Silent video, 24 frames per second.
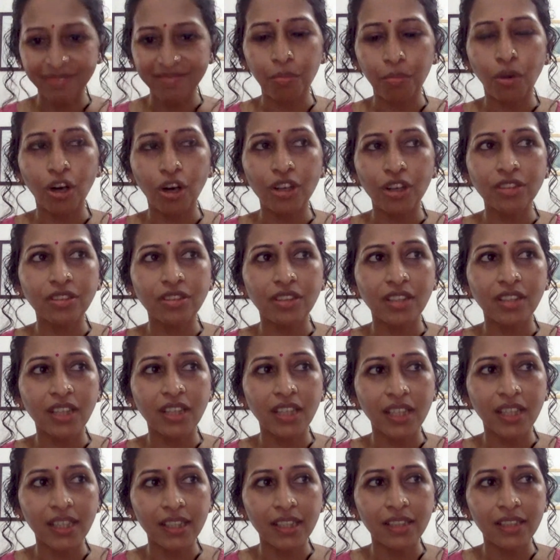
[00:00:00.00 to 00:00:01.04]

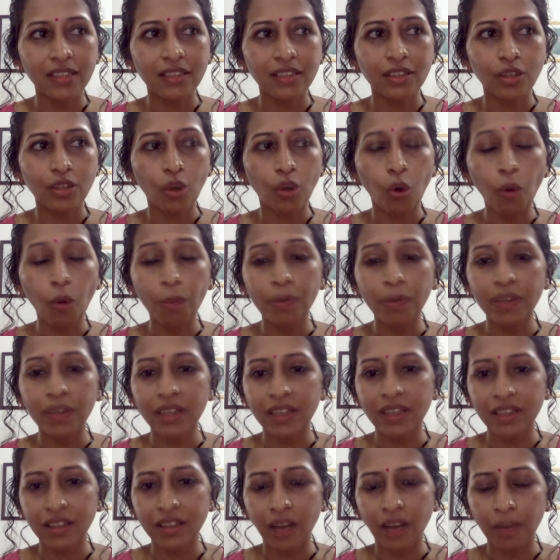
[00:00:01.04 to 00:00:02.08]
Montessori is
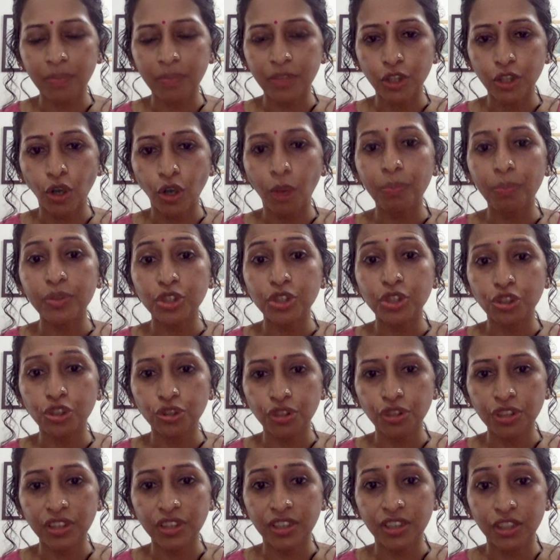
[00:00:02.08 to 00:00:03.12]
opening up the
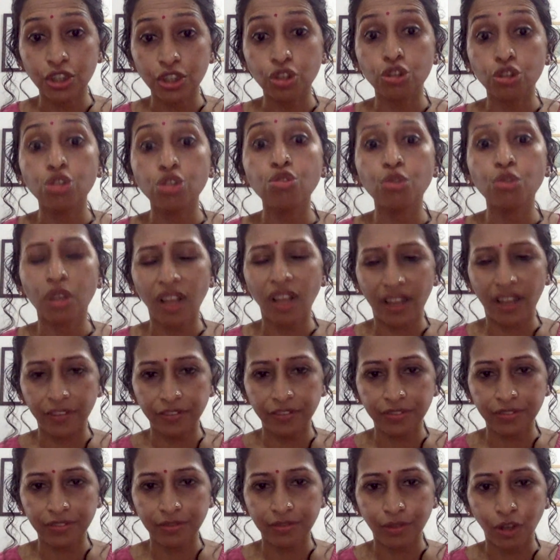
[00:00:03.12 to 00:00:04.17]
opportunities to do
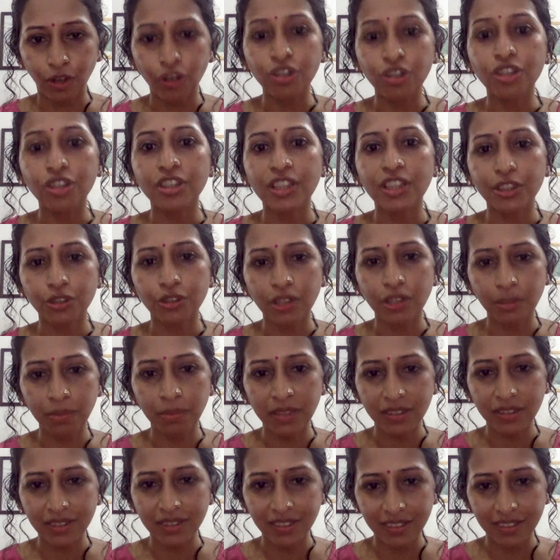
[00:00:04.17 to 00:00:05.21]
life on a day-to-day
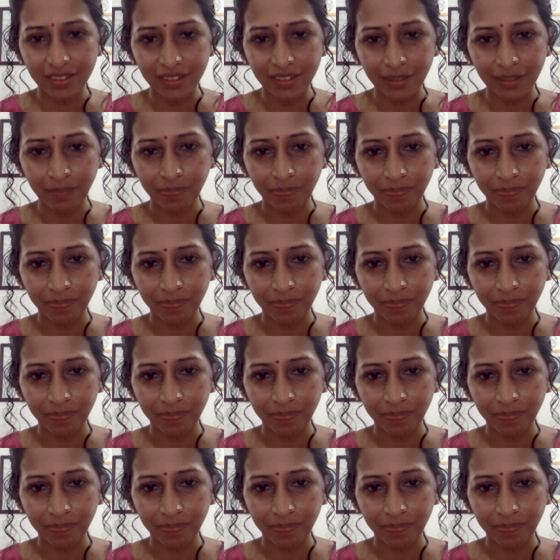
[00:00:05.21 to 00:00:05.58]
basis.